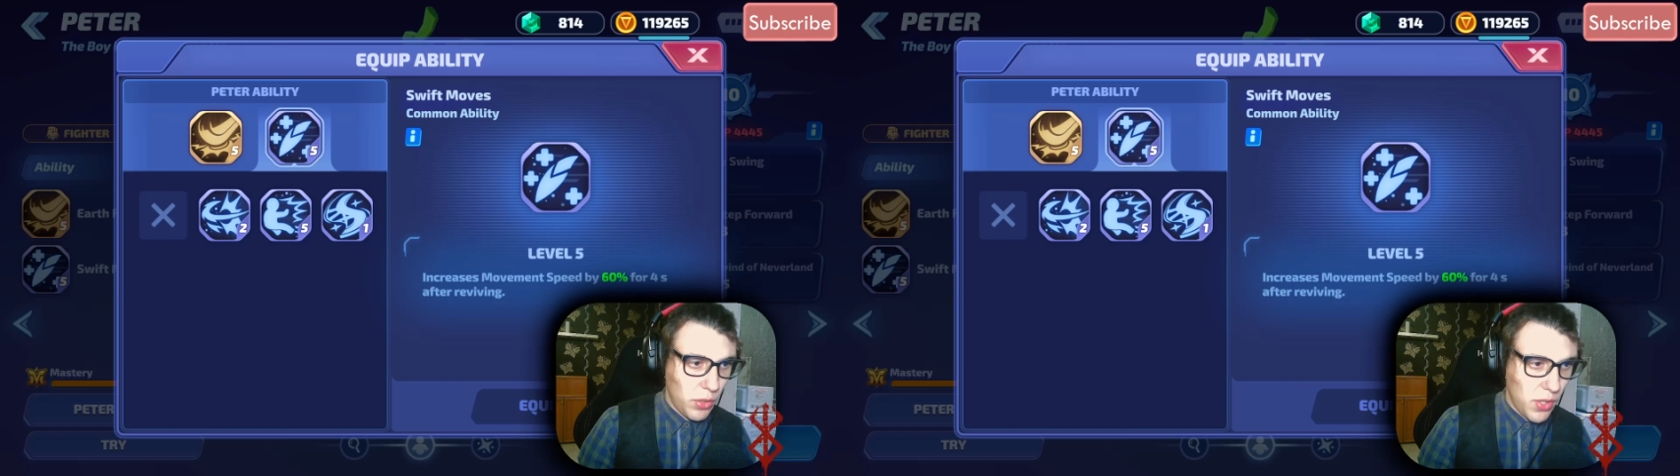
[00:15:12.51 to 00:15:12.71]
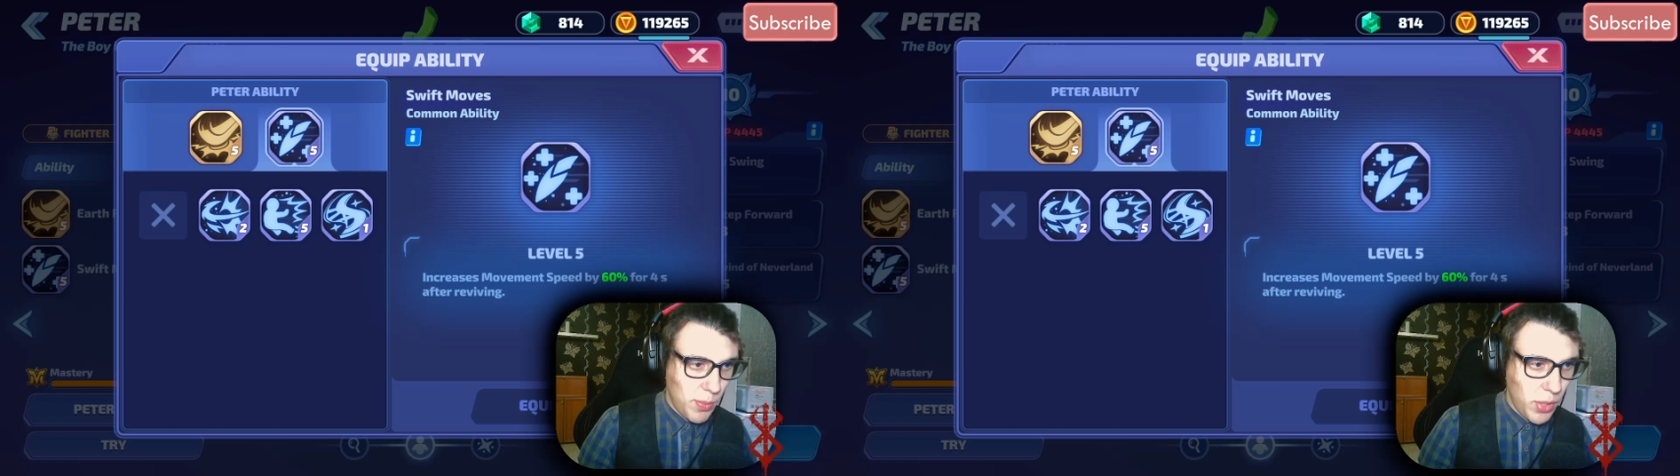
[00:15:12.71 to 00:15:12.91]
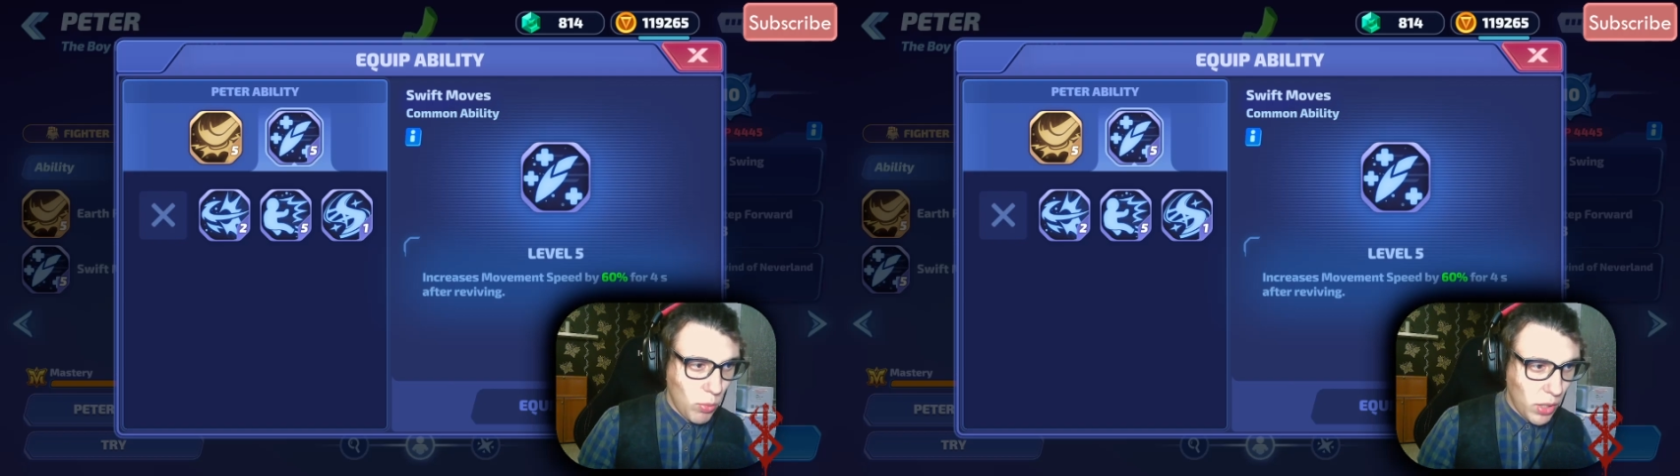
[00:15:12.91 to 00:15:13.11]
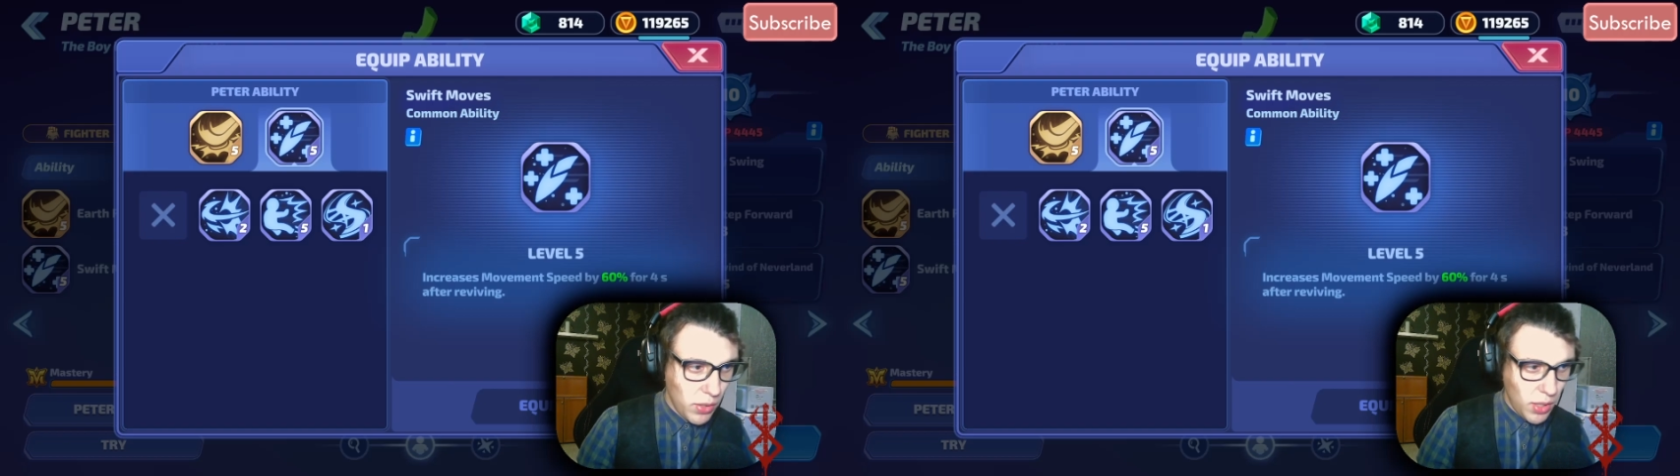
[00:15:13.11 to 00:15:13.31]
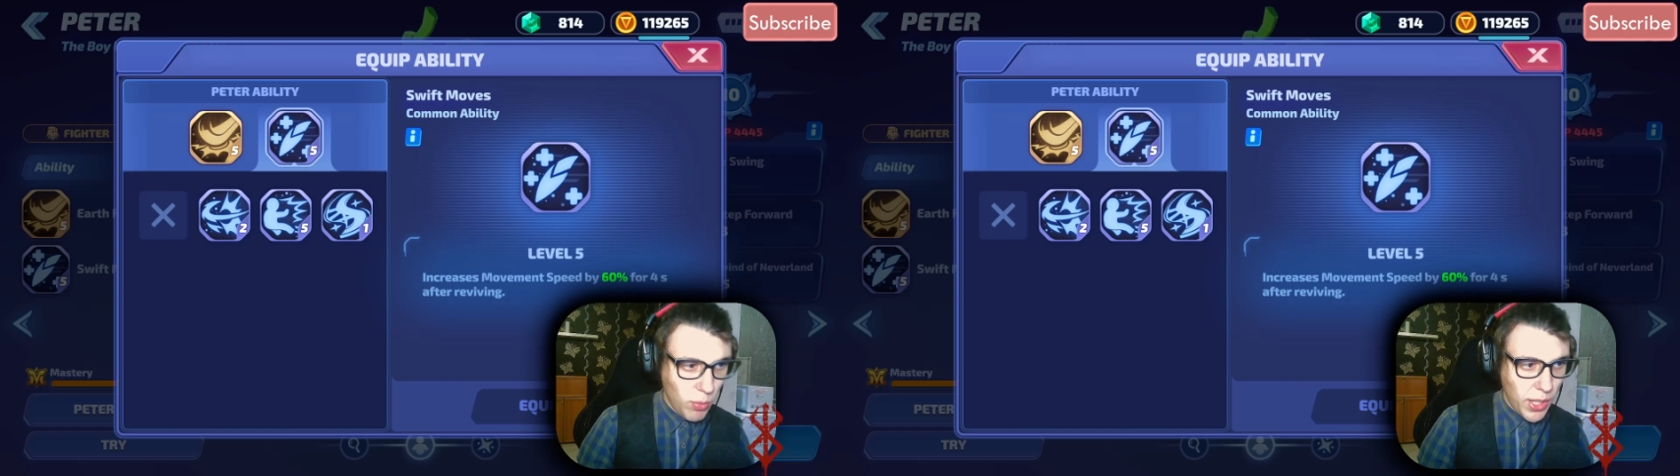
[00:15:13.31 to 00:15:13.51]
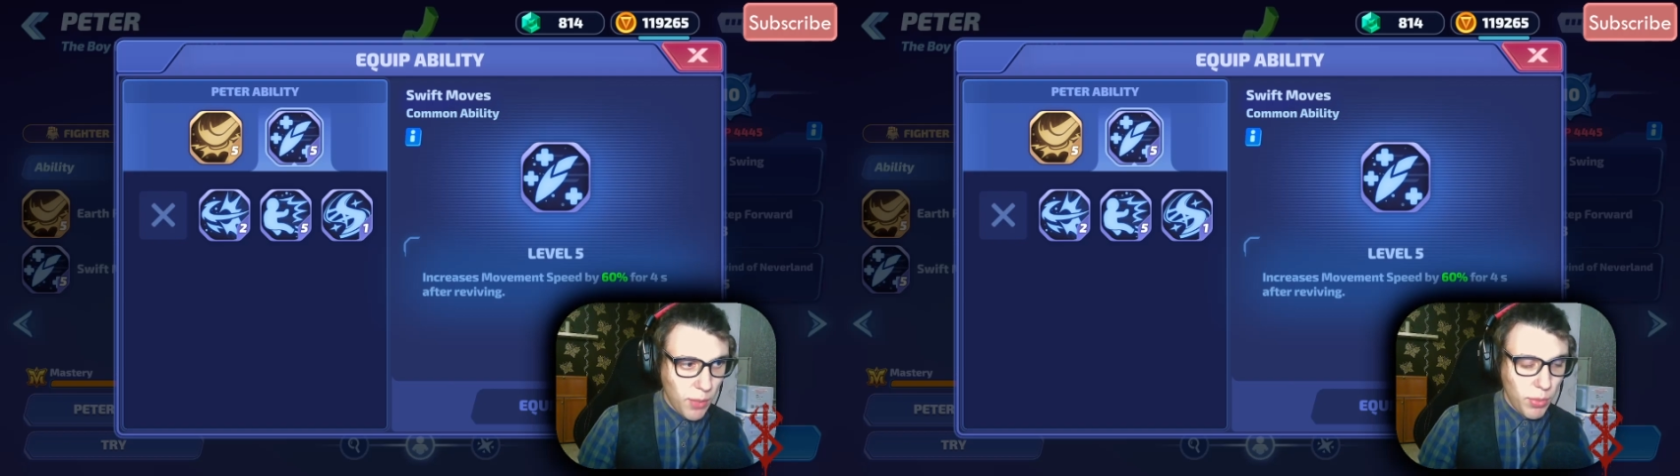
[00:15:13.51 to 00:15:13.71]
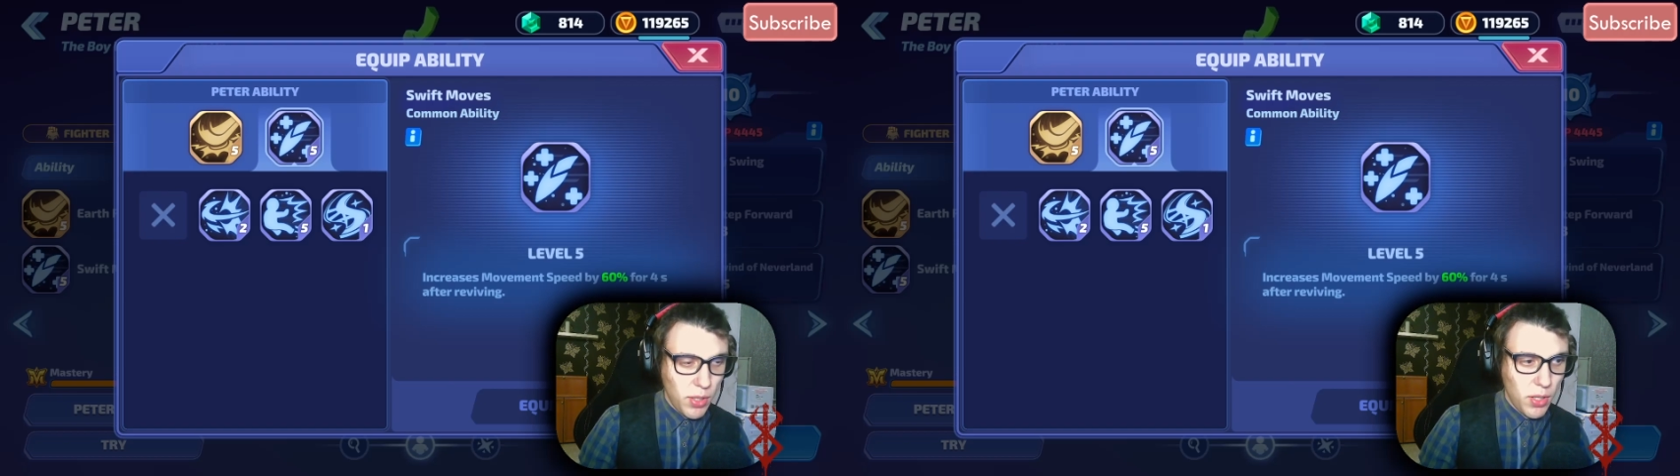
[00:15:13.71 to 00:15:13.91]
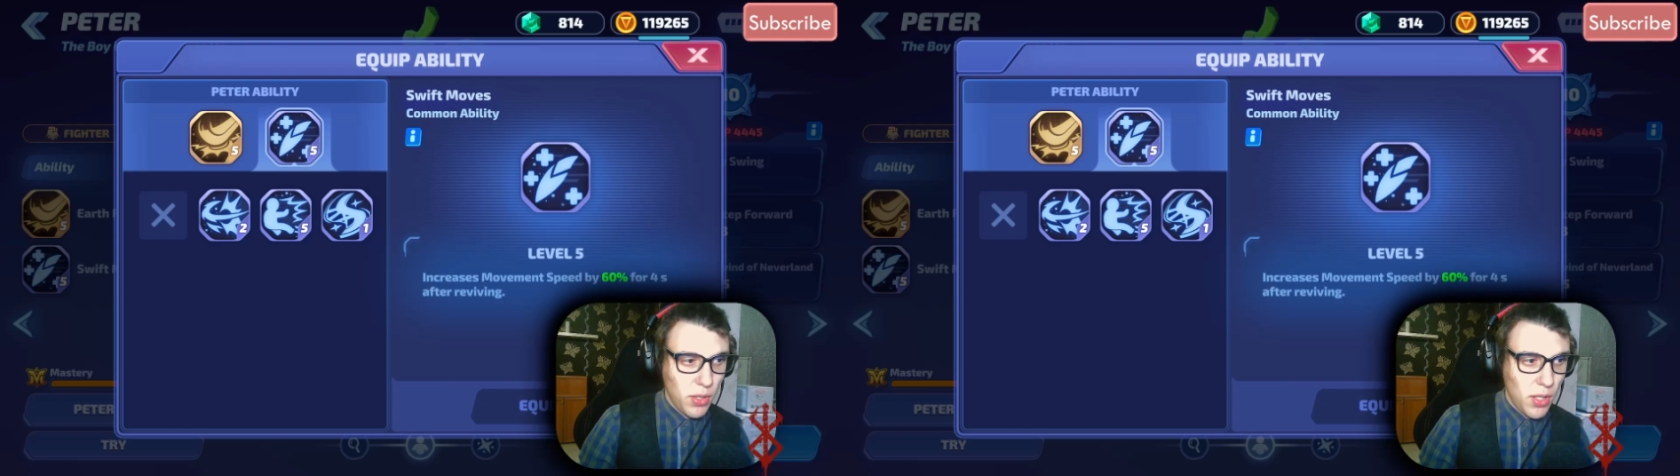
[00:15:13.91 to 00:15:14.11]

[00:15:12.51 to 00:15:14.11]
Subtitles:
The speed one, in my opinion,